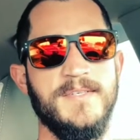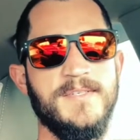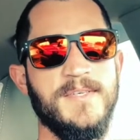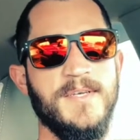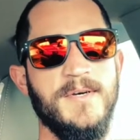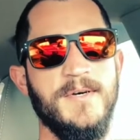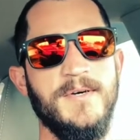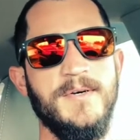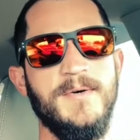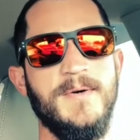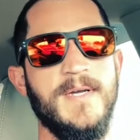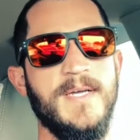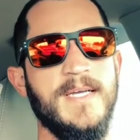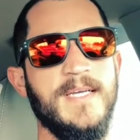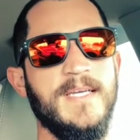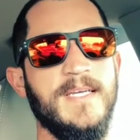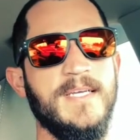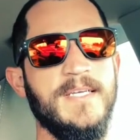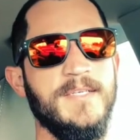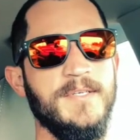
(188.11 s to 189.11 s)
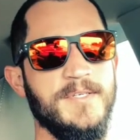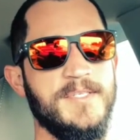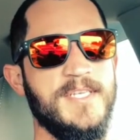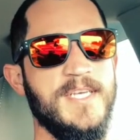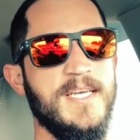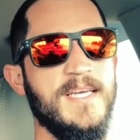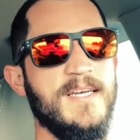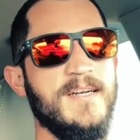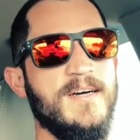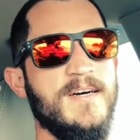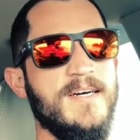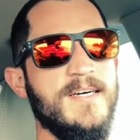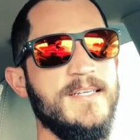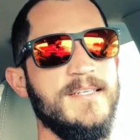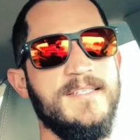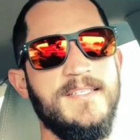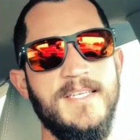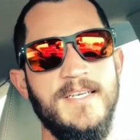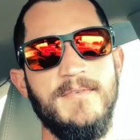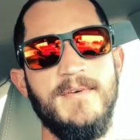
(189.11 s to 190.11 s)
So you'll see it
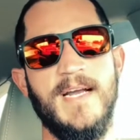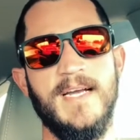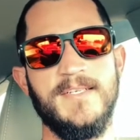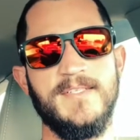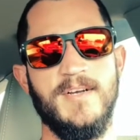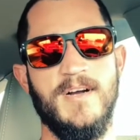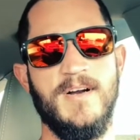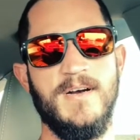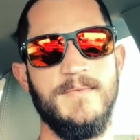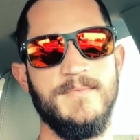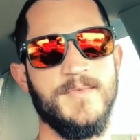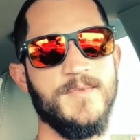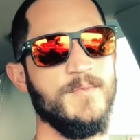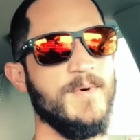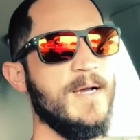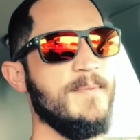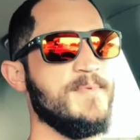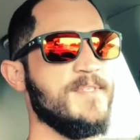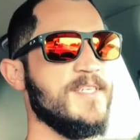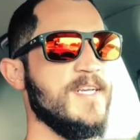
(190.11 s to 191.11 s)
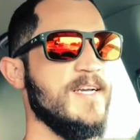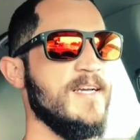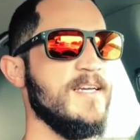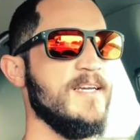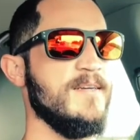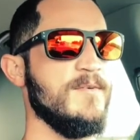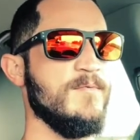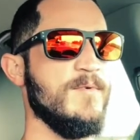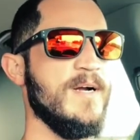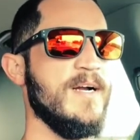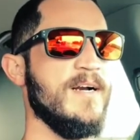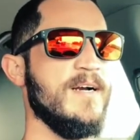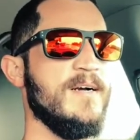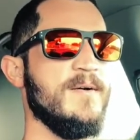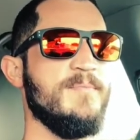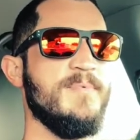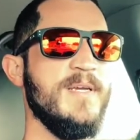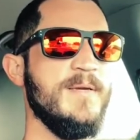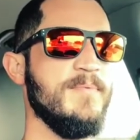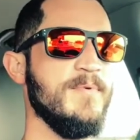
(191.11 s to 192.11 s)
on T-Rex Arms website,
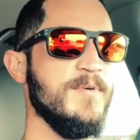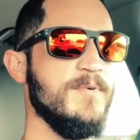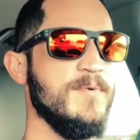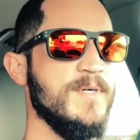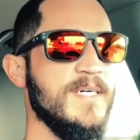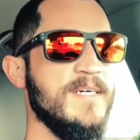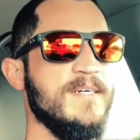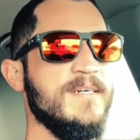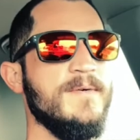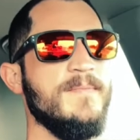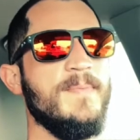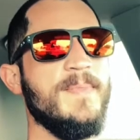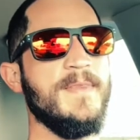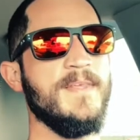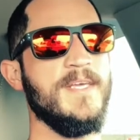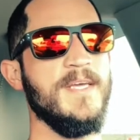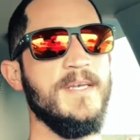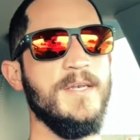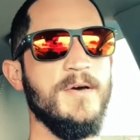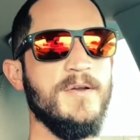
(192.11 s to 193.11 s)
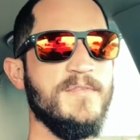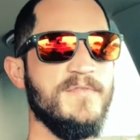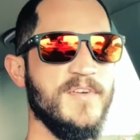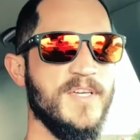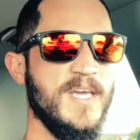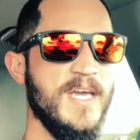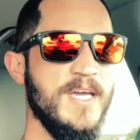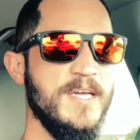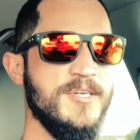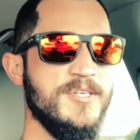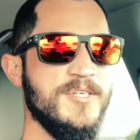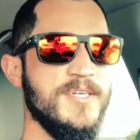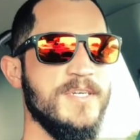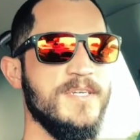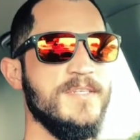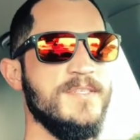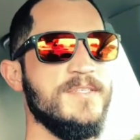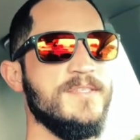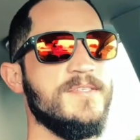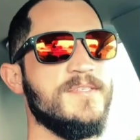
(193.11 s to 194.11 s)
where people will get
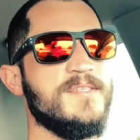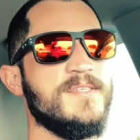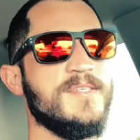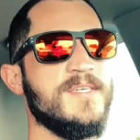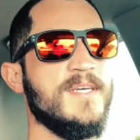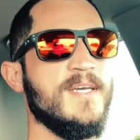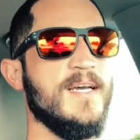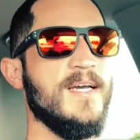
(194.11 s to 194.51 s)
notifications